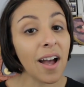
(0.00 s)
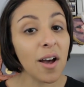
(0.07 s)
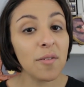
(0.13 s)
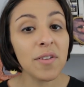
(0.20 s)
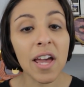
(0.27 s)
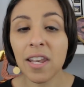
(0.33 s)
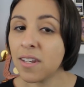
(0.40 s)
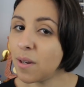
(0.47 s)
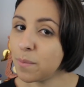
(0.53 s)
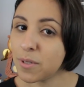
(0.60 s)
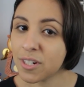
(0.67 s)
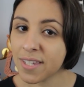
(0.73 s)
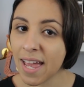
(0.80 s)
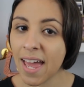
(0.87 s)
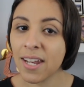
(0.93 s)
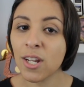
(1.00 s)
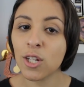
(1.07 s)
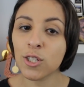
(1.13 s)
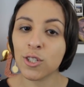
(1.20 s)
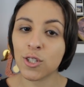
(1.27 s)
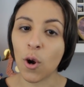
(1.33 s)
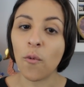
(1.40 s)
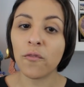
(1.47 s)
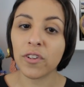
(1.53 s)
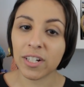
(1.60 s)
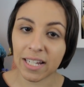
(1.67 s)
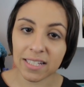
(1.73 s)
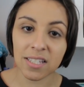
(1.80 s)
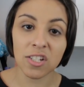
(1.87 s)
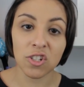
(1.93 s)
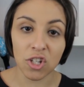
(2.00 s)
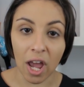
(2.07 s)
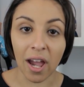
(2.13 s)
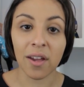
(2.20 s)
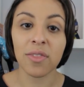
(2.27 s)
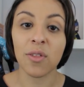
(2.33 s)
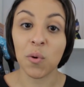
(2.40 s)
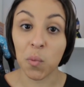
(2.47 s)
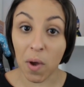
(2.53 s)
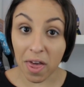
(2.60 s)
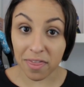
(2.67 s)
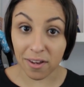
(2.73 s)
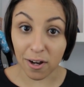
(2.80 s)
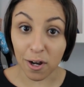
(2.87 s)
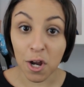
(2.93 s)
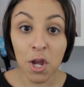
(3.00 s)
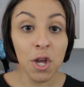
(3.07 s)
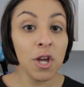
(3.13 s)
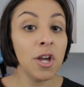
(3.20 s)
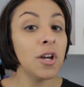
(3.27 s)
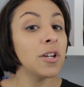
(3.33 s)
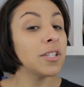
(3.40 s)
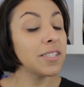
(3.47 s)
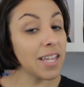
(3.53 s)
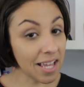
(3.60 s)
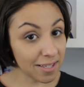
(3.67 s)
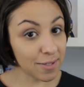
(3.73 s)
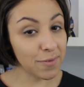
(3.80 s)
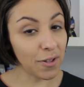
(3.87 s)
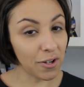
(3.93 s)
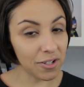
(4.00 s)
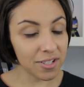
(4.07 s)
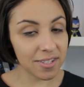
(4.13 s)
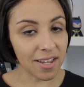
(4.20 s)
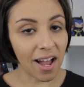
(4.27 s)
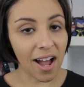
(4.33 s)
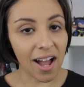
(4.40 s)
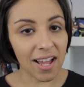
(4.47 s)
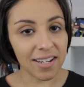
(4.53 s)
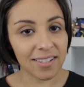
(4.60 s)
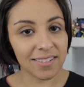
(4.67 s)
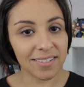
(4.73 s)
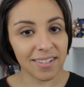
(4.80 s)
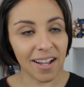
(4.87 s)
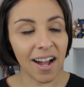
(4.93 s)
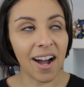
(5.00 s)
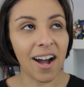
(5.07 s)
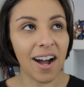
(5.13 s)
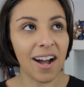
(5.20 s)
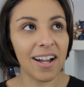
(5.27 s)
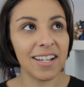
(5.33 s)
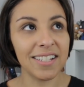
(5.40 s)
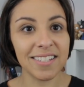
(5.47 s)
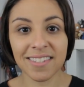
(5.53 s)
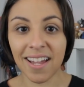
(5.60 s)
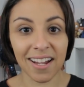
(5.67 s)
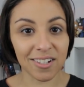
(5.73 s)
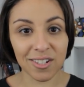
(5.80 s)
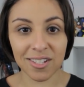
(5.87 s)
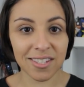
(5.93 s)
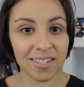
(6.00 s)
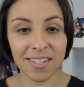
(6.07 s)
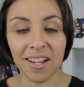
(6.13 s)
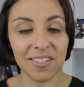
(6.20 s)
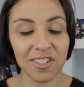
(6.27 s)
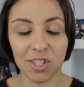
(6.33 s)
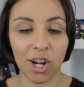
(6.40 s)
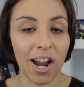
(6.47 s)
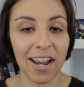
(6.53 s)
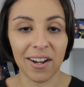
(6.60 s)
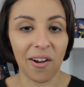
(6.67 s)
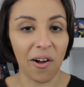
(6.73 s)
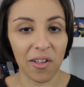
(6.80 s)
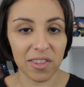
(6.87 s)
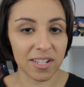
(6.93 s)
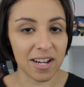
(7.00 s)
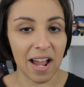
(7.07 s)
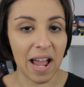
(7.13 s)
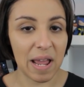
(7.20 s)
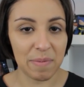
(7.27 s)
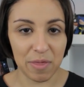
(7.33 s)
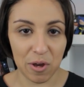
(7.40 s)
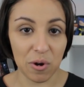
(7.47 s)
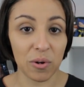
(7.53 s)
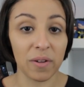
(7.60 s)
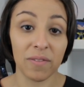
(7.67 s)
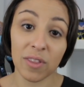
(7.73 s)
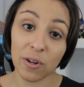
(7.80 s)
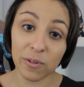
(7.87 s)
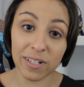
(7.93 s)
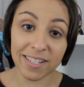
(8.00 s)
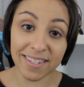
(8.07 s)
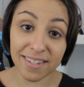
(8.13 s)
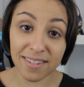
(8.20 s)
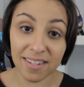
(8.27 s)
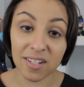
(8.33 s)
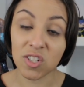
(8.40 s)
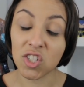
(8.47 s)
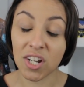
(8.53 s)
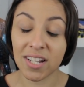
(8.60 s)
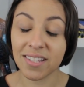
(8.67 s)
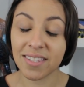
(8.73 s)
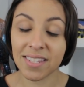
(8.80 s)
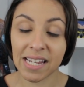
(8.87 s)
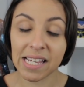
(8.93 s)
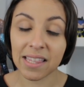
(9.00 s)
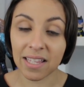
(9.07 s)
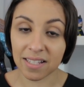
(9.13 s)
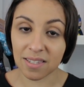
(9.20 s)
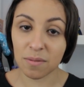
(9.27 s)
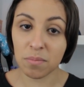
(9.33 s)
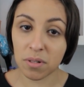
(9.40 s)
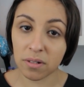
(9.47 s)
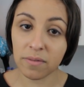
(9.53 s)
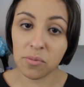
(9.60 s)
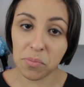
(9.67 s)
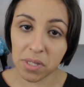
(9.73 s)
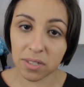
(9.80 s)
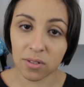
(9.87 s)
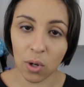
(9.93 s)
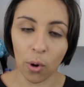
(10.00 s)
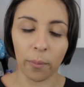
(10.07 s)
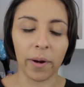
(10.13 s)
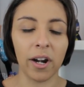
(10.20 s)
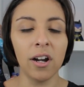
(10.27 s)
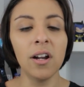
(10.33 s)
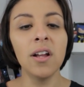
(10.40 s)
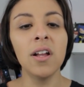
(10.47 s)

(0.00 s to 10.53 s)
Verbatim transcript: of, and number 10, don't forget to check the weather. Yes, Florida's hot. Uh, it is not just sunshine all the time though. Even though it is a sunshine state, that's a bit of a misnomer.